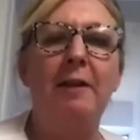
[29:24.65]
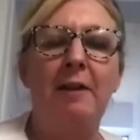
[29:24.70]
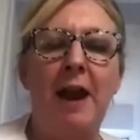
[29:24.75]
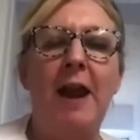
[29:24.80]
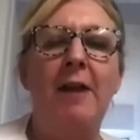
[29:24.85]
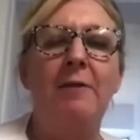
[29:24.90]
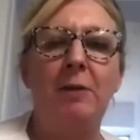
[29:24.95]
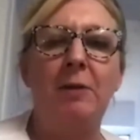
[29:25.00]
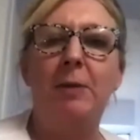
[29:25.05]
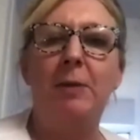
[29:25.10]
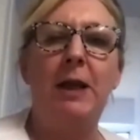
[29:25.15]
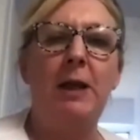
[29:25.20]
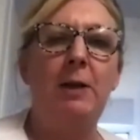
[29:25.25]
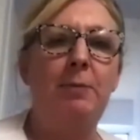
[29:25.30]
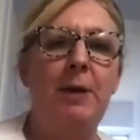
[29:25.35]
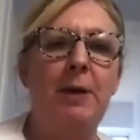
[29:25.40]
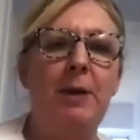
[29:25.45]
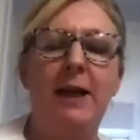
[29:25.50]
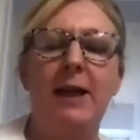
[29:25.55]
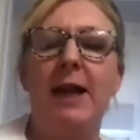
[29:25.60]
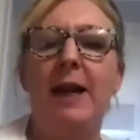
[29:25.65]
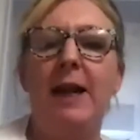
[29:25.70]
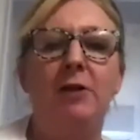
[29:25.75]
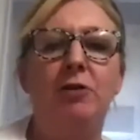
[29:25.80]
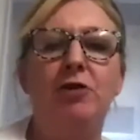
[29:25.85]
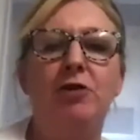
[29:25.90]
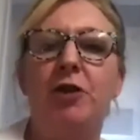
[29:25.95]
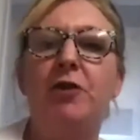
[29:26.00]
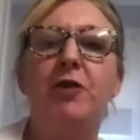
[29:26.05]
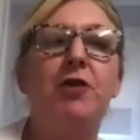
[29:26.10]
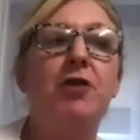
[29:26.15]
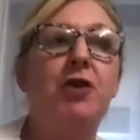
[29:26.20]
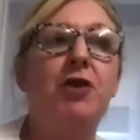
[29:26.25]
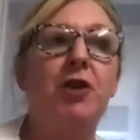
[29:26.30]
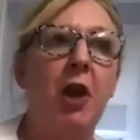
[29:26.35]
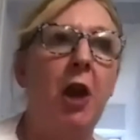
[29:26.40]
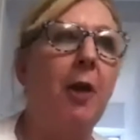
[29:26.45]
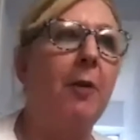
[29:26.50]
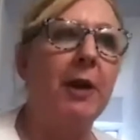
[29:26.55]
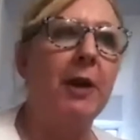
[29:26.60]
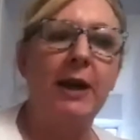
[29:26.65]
heavy PPE just to go